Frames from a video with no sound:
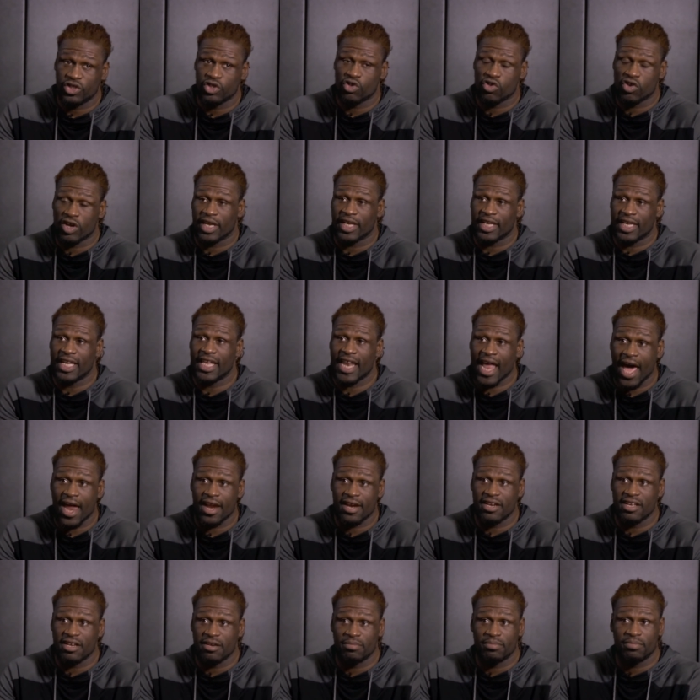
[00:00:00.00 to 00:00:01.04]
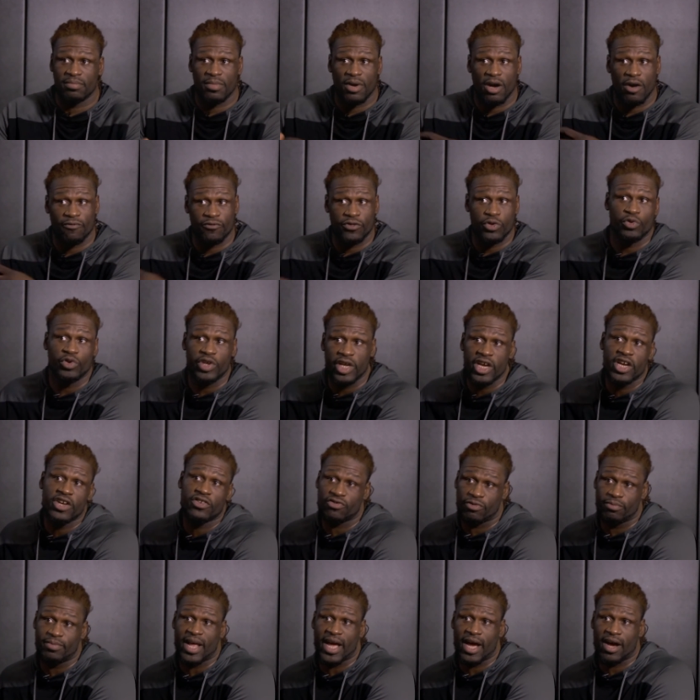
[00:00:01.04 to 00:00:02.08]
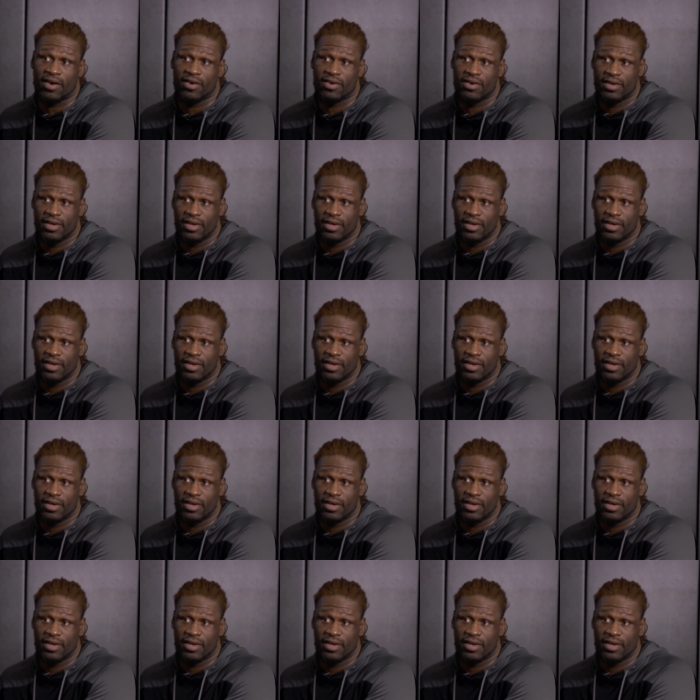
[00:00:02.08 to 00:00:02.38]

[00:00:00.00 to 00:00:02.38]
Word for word: you're going to get out of them a few years from now.